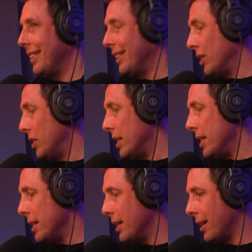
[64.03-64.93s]

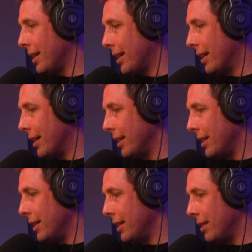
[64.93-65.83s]
Lucy.
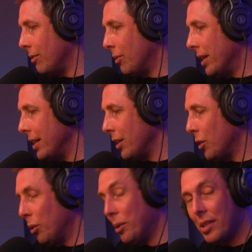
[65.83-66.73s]
One of the
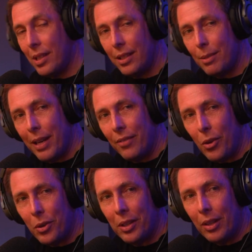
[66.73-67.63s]
coolest things about
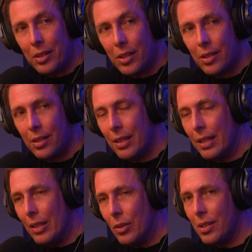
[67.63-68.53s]
volcanologists is
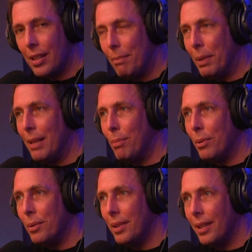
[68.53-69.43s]
that you see
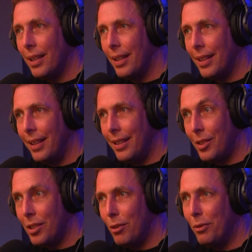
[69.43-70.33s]
people in
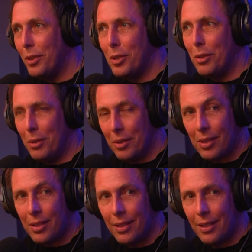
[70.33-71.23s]
silver suits,